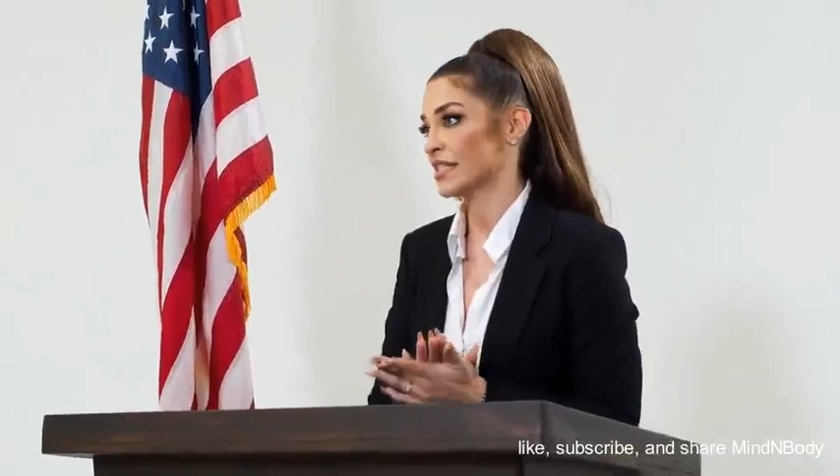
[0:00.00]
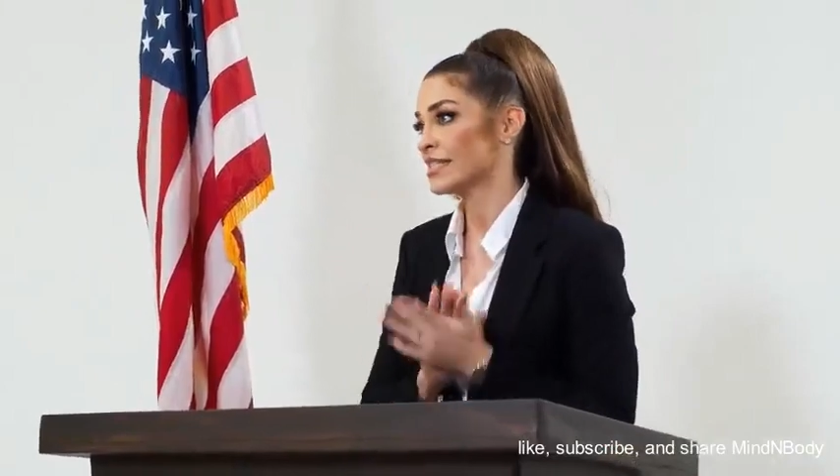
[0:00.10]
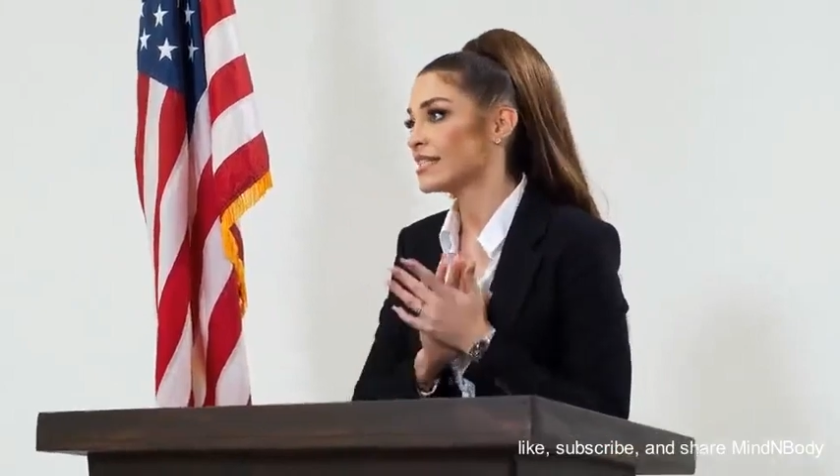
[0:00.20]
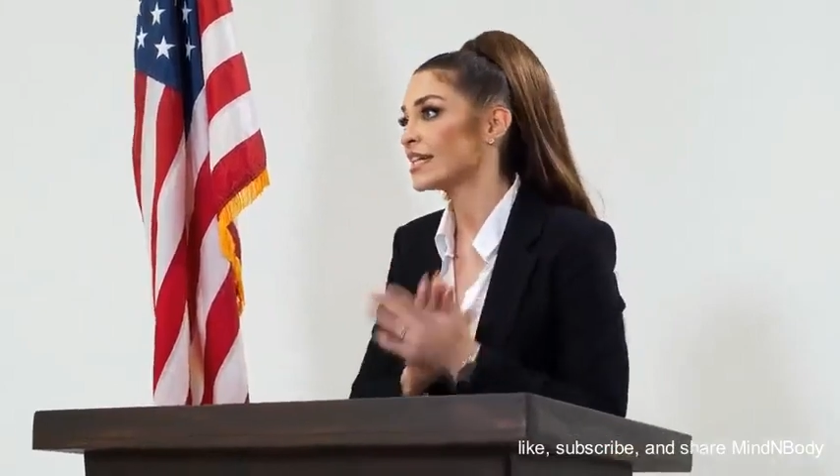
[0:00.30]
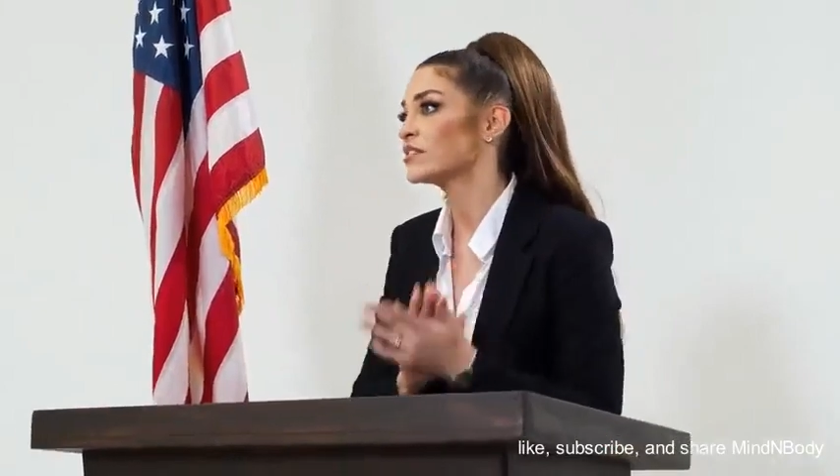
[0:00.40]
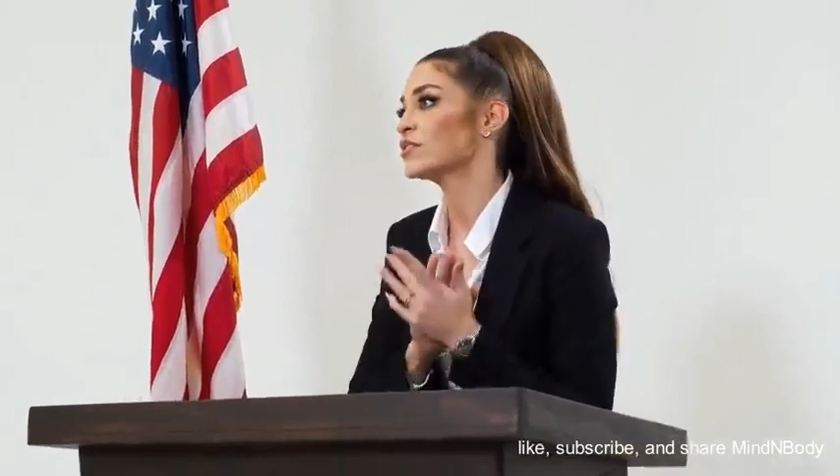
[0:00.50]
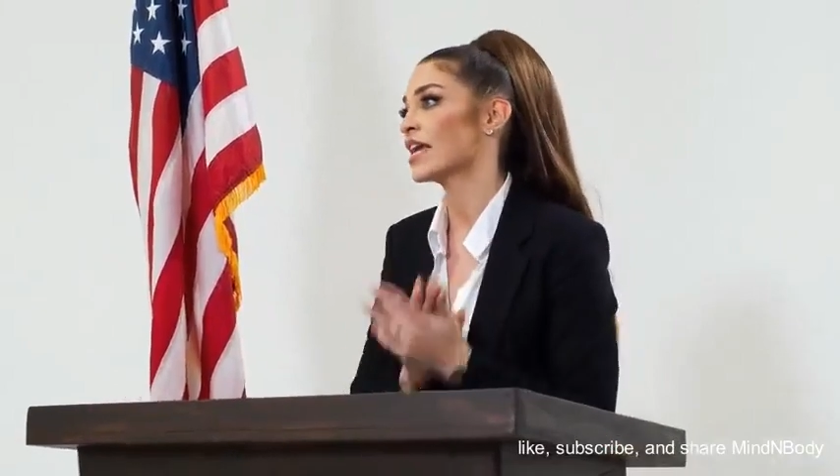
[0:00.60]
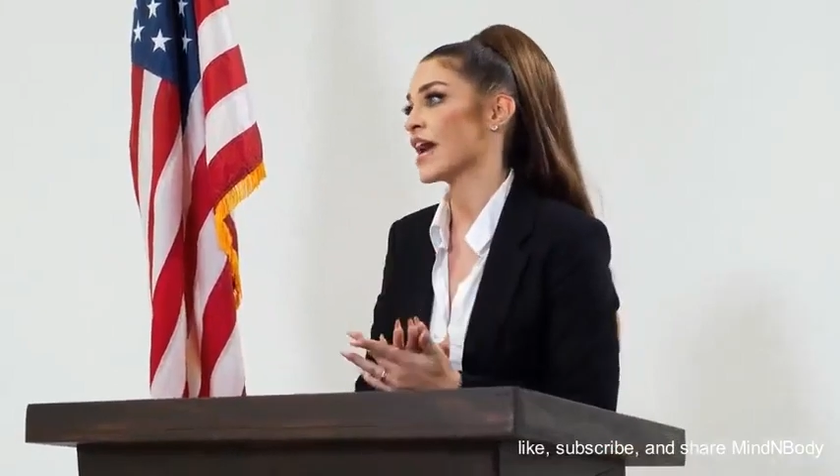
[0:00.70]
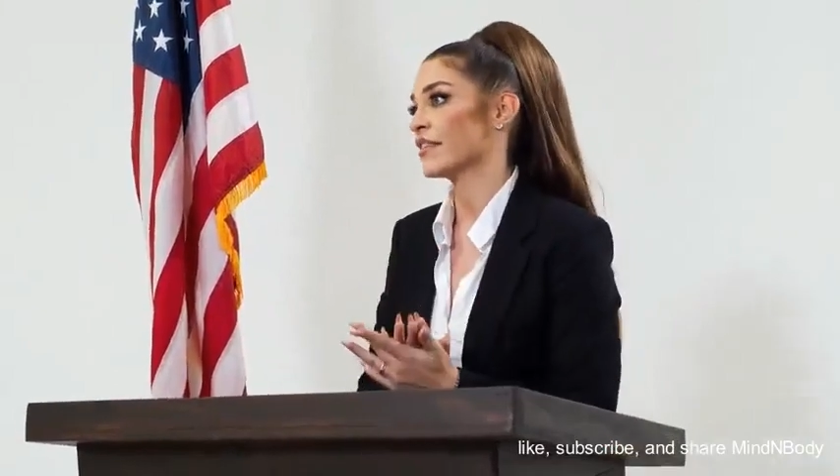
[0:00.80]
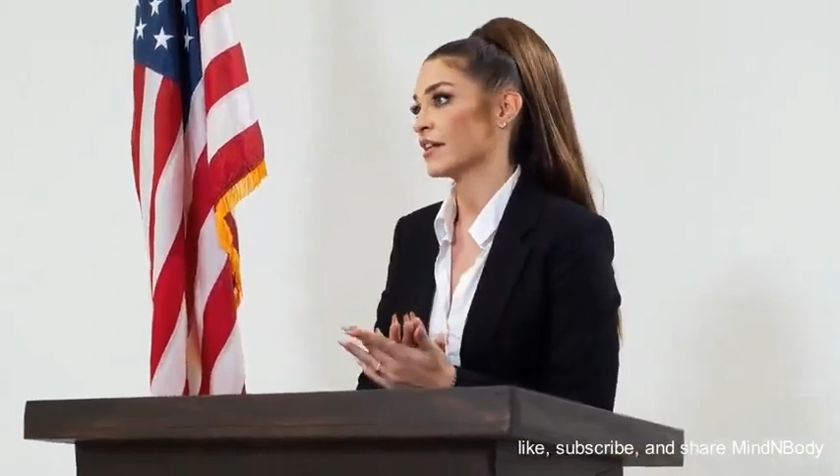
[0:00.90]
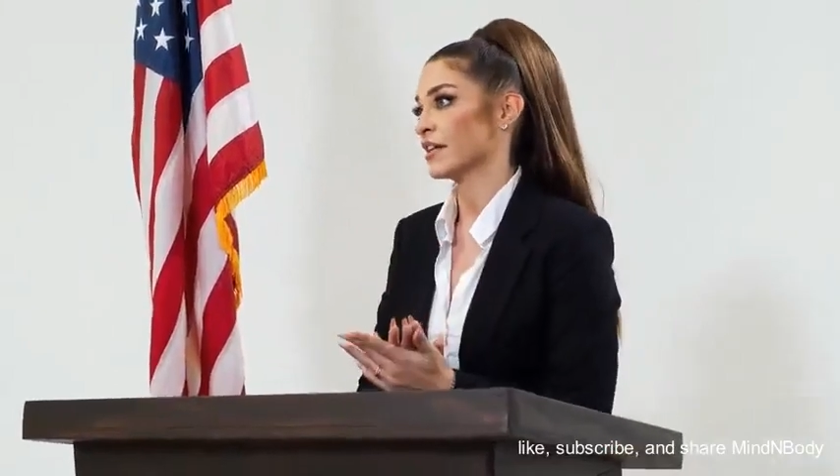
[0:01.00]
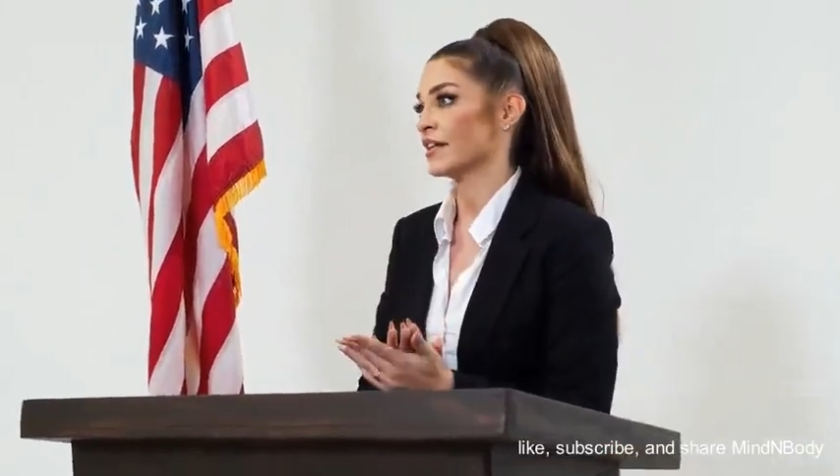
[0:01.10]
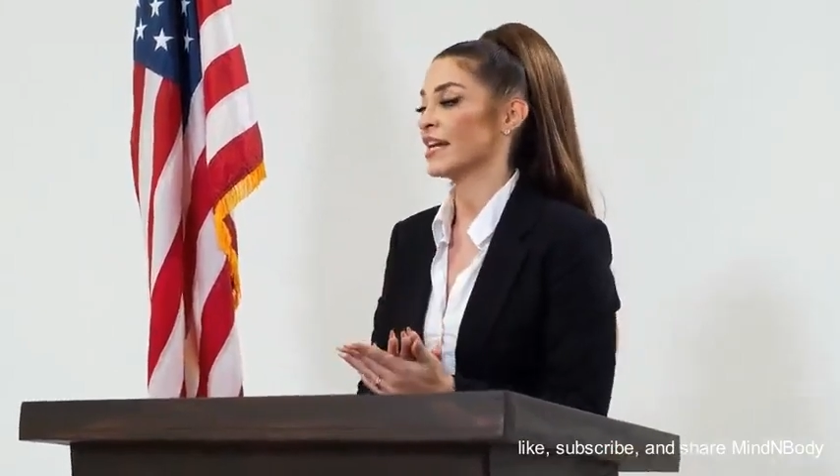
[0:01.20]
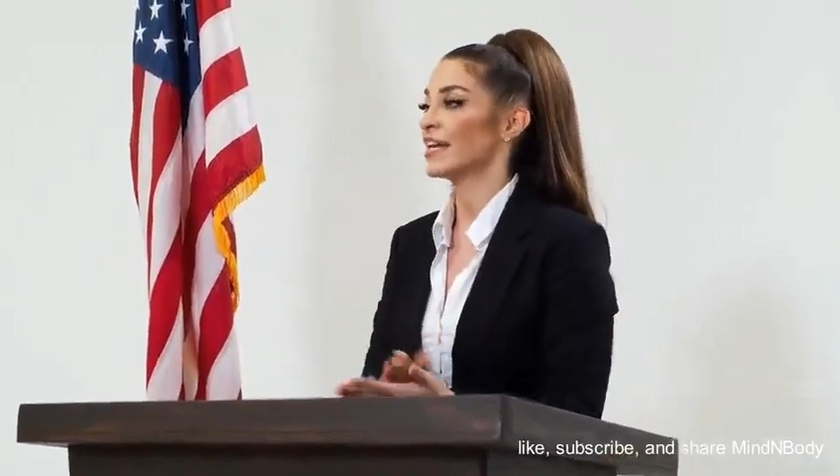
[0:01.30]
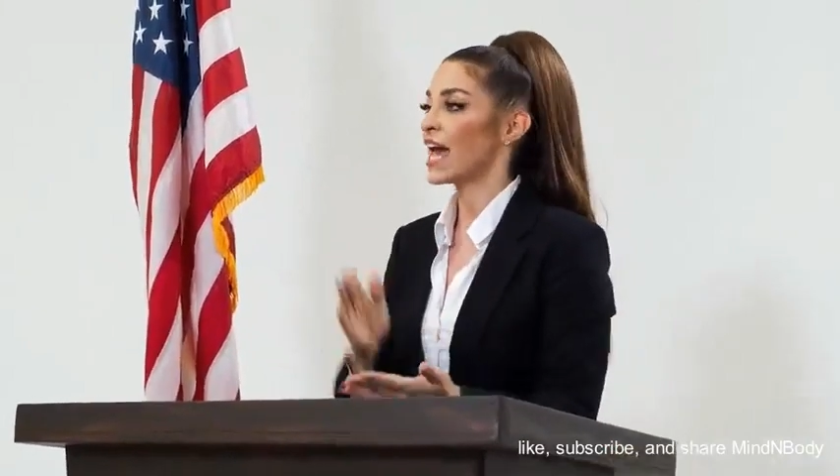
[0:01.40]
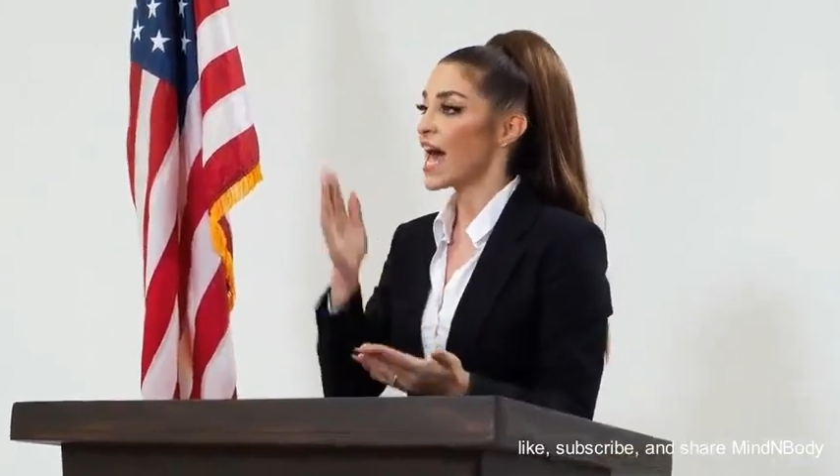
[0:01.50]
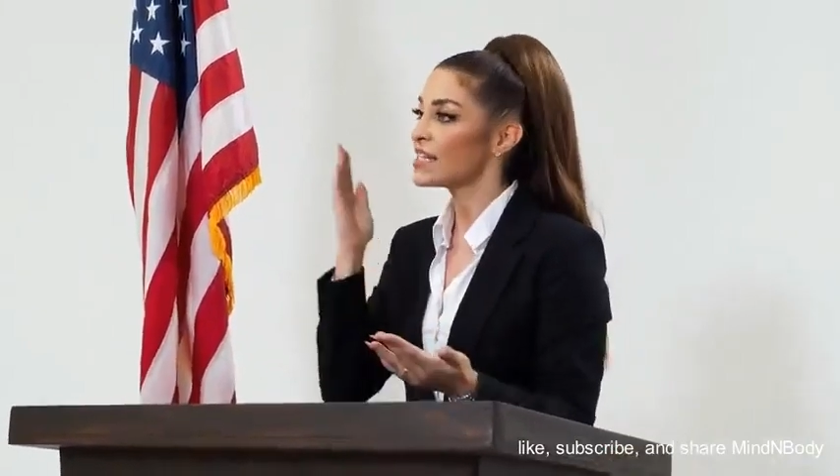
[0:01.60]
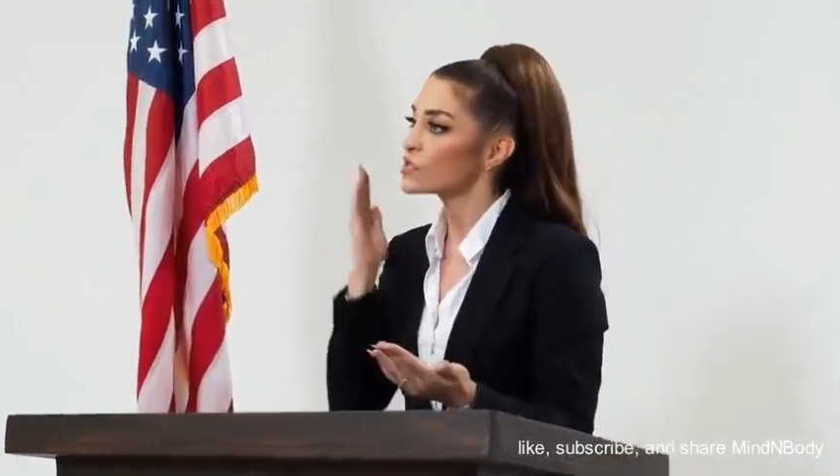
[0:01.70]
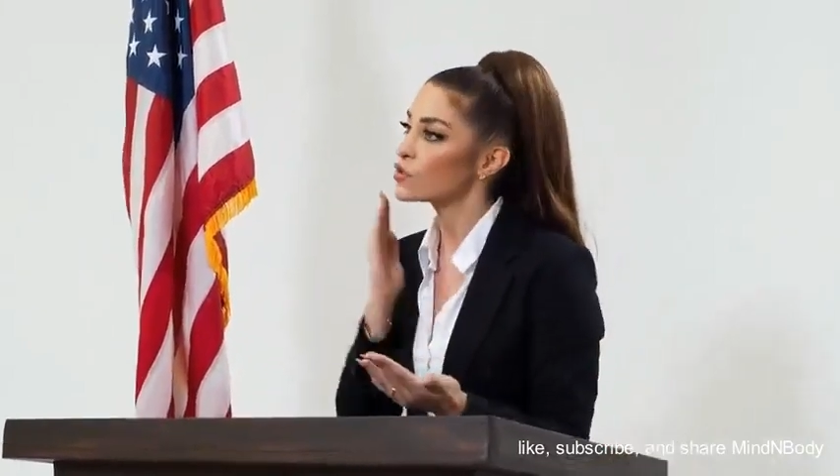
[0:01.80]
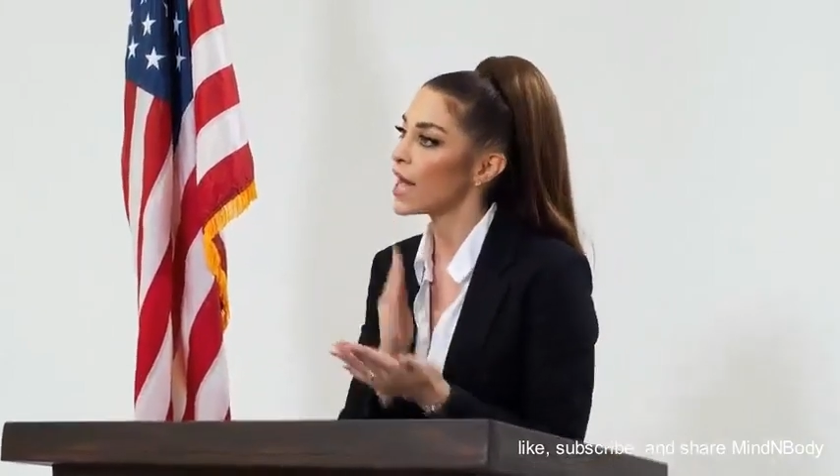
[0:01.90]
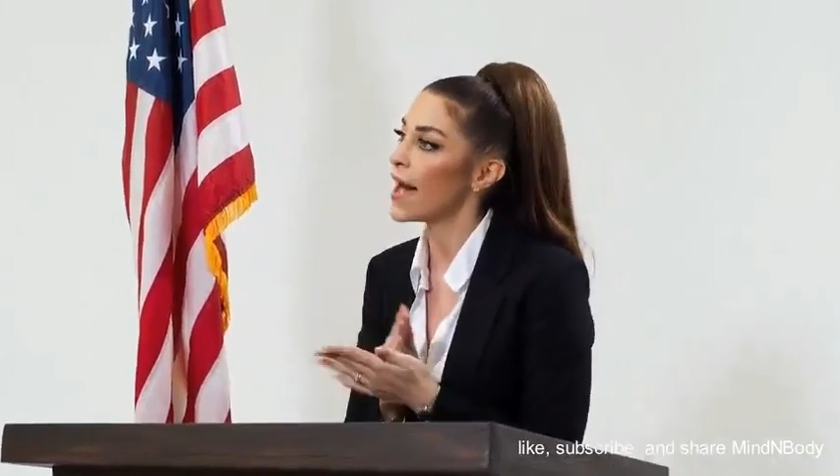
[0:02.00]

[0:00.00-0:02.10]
positive changes in their communities